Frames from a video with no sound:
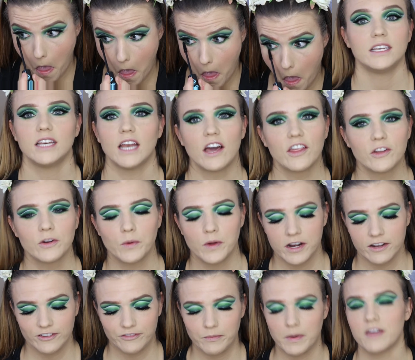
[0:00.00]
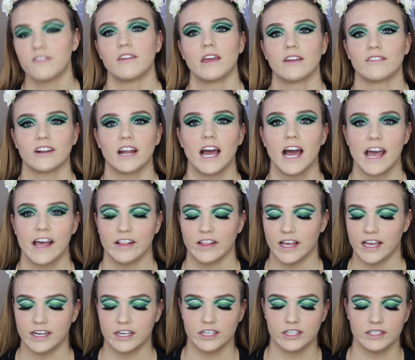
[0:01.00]
Another one of my favorite
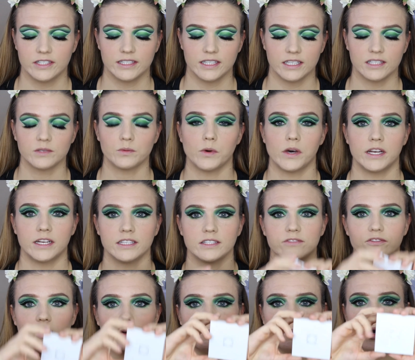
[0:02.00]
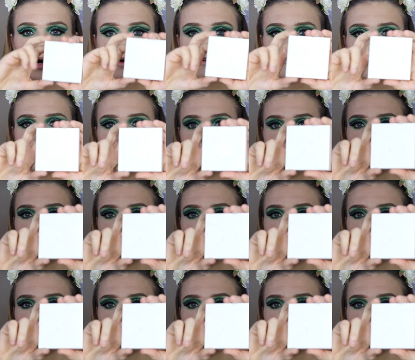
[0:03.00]
highlighters. This one is from Ofra